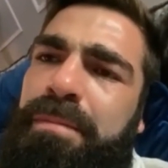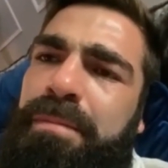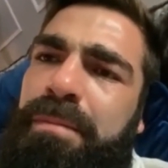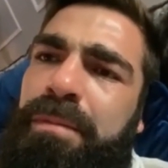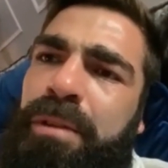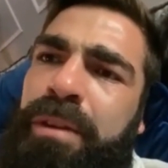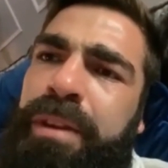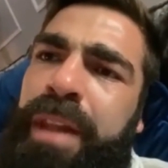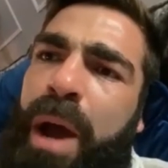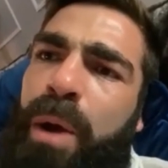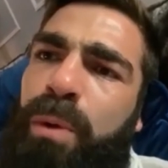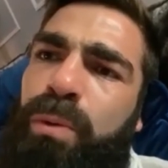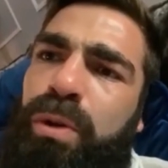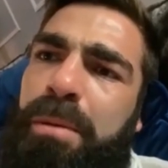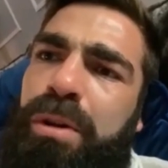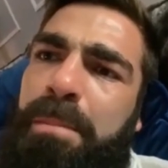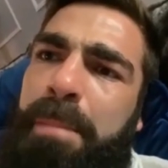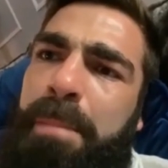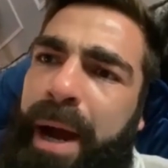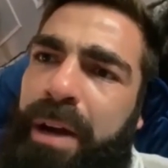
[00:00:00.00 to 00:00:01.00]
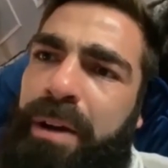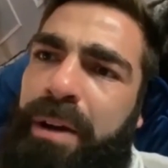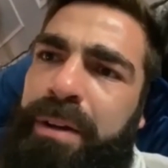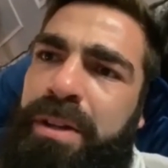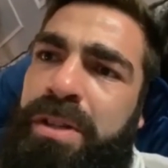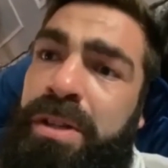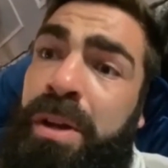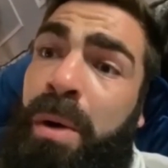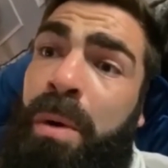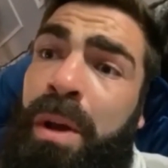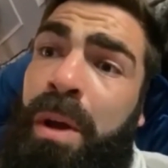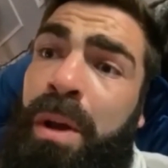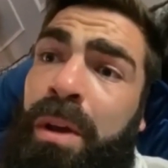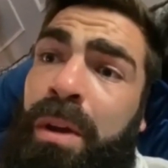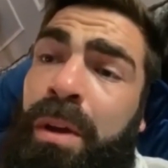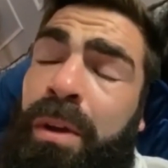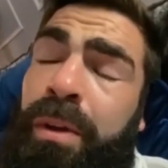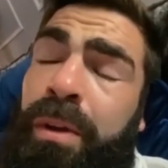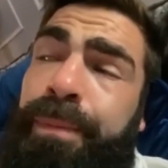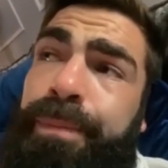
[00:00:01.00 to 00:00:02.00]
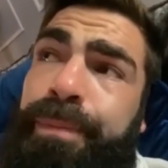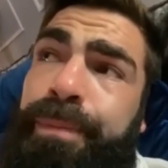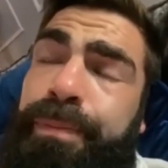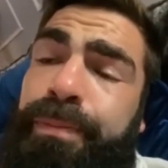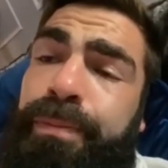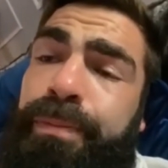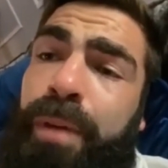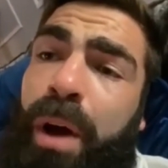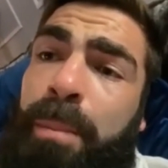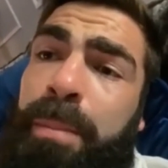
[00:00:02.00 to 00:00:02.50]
Now looking back on it, so I